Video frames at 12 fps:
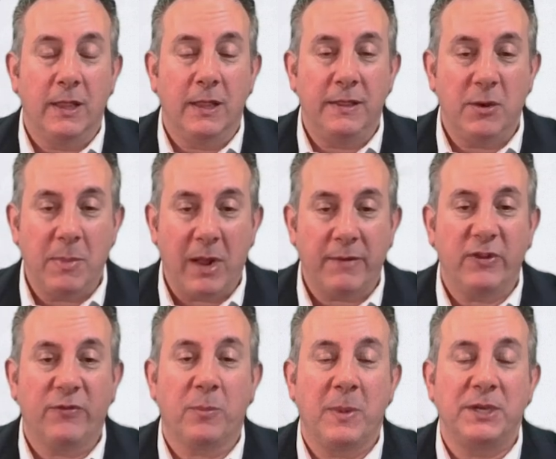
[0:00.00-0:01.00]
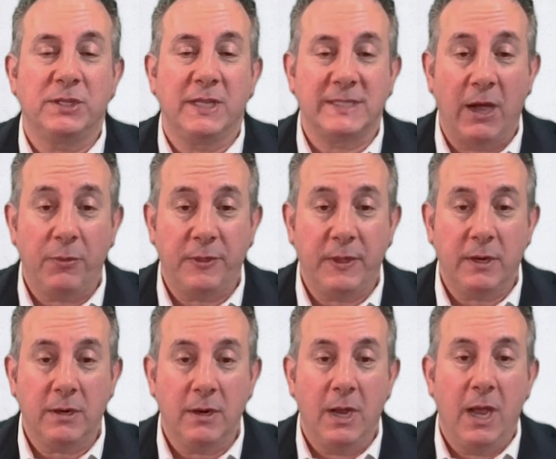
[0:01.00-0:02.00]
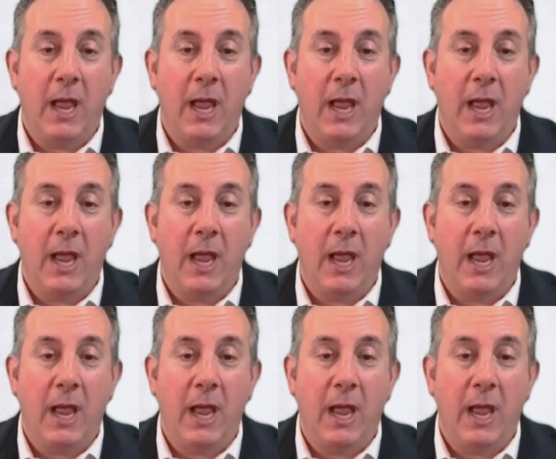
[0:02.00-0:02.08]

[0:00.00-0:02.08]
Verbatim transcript: the amount of information that's out there,